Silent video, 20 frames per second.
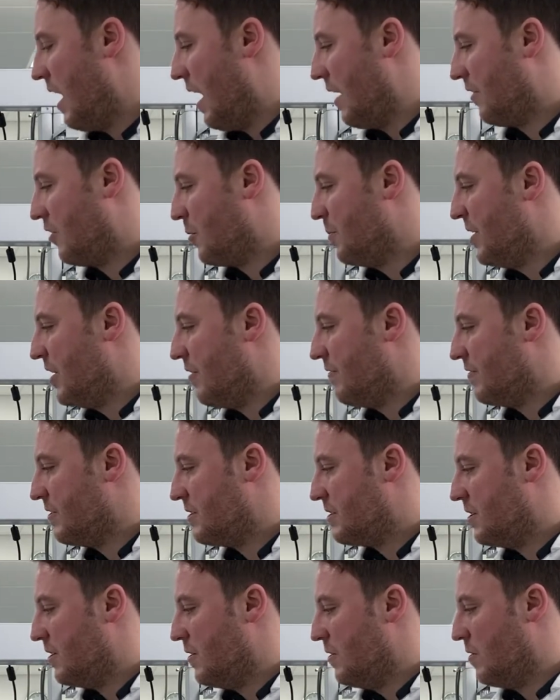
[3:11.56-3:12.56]
And coming over
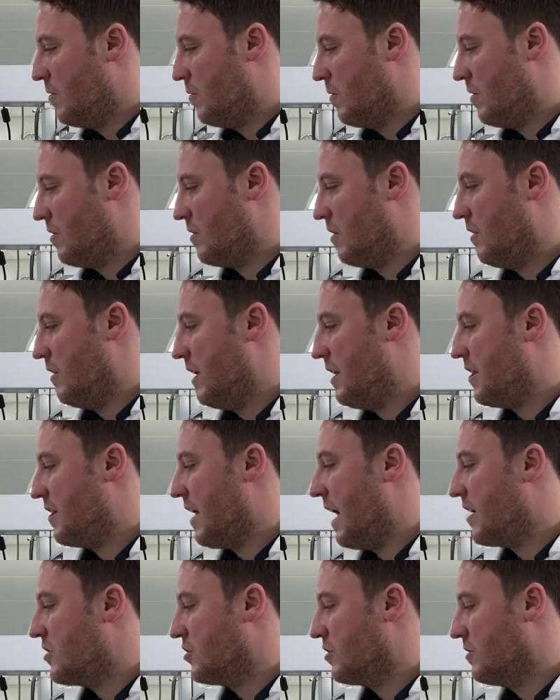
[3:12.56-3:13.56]
to this
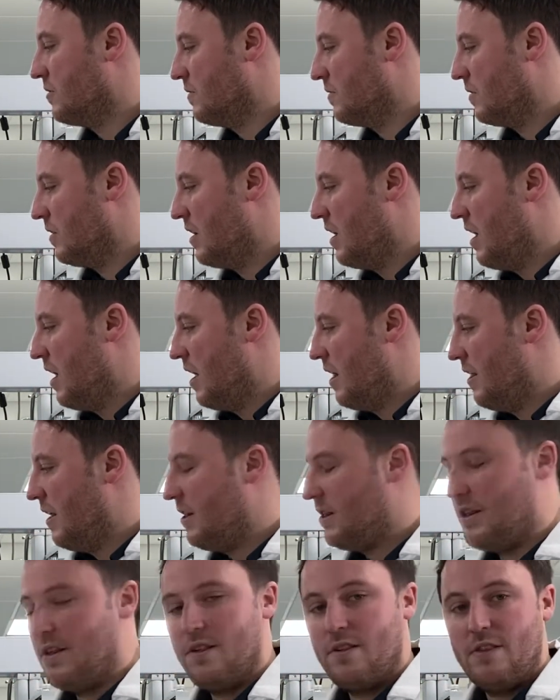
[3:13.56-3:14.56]
section,
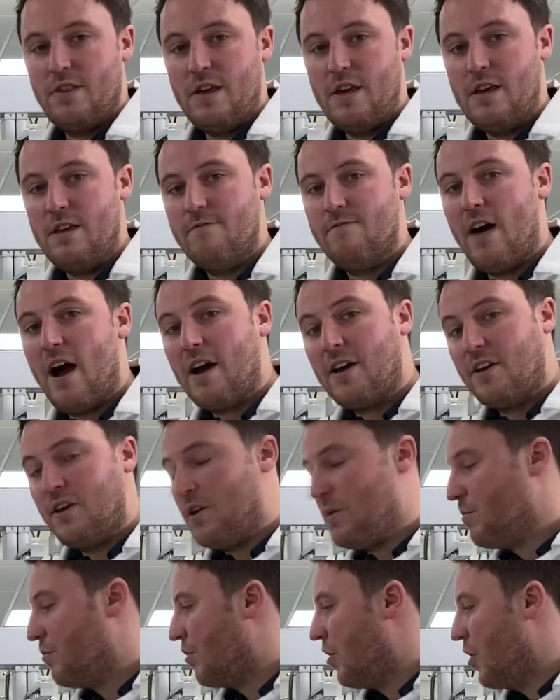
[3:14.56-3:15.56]
this is the
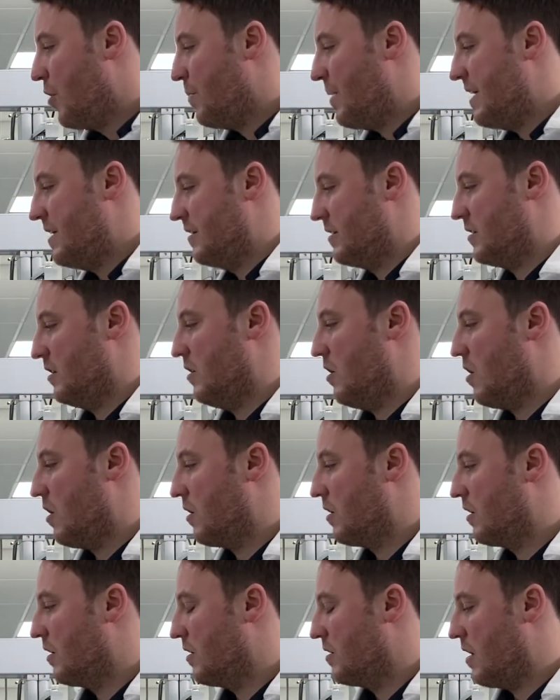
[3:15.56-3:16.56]
vacuum probe interlock,
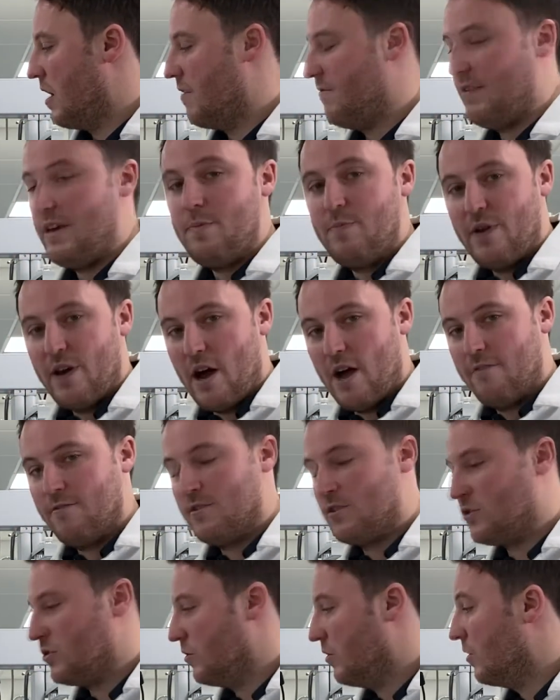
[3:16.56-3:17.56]
VPI
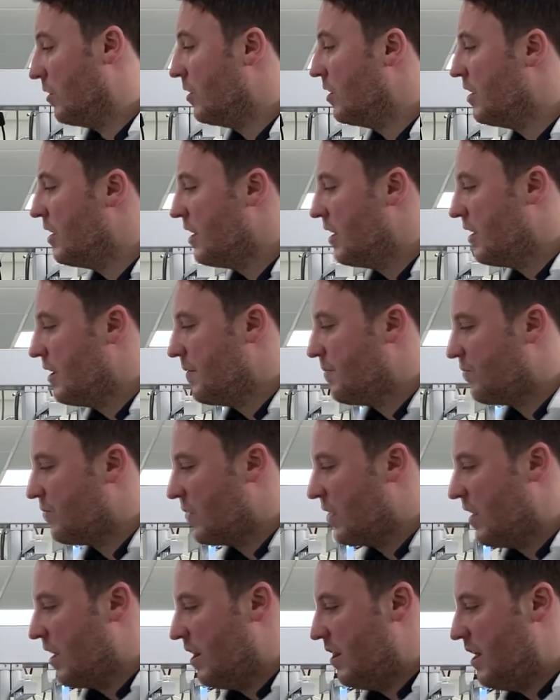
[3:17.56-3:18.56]
for short.
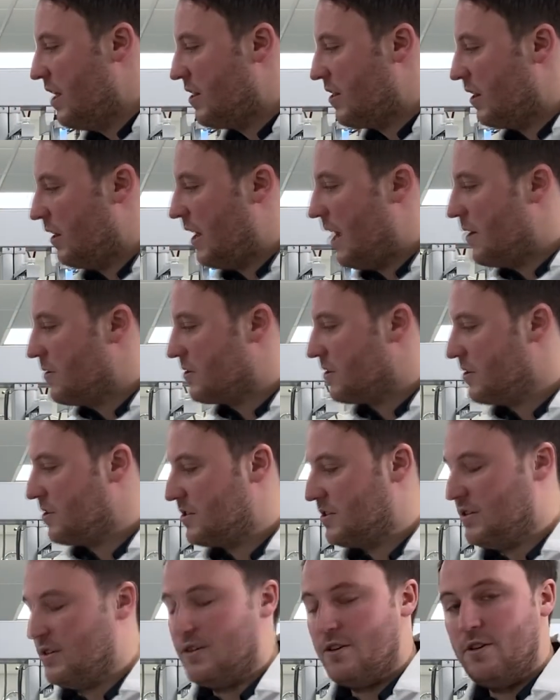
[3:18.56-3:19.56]
This allows us
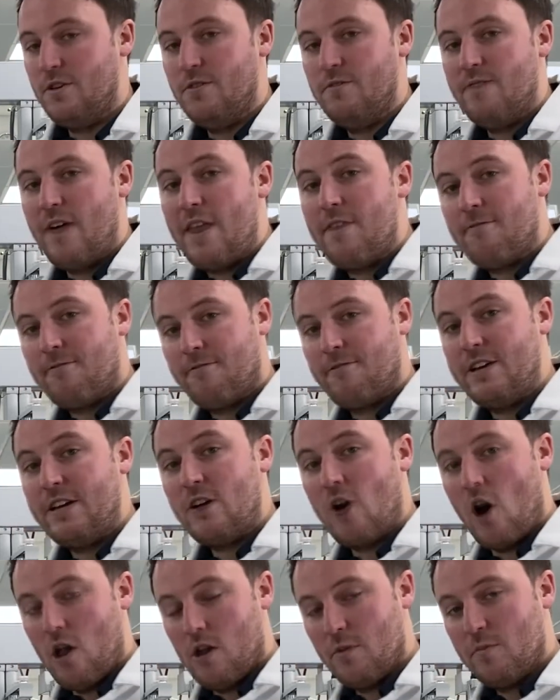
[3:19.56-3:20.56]
to do vent-free
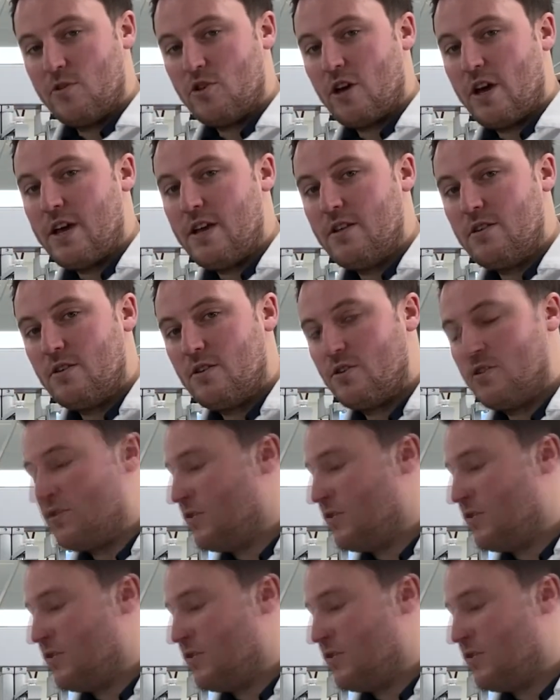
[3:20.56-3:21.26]
column change